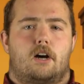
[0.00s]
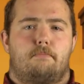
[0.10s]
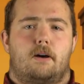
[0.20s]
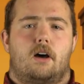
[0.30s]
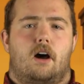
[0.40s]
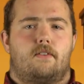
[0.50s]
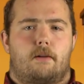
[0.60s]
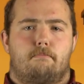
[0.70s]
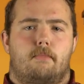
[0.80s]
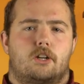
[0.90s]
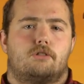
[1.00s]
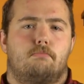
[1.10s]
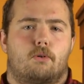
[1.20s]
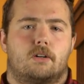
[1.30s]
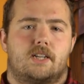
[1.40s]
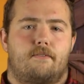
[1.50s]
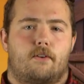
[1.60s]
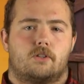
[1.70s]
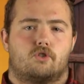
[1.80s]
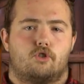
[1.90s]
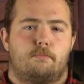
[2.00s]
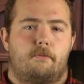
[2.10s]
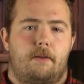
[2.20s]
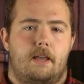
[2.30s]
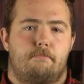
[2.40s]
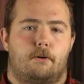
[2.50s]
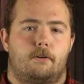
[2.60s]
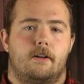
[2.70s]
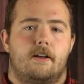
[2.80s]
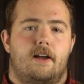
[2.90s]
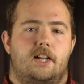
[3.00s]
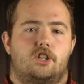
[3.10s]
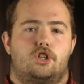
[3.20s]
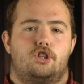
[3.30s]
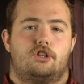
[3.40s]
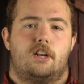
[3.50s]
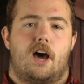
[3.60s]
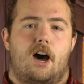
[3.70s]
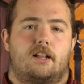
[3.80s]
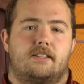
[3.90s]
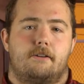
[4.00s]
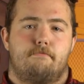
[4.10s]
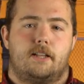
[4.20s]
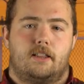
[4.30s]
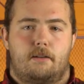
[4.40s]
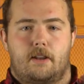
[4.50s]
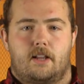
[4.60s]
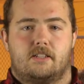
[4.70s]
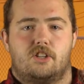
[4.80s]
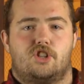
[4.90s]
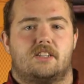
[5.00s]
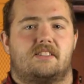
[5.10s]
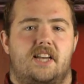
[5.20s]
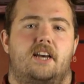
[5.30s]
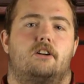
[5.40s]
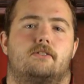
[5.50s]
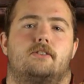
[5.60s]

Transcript: up of a much more diverse group of people and should not be limited to just 10 or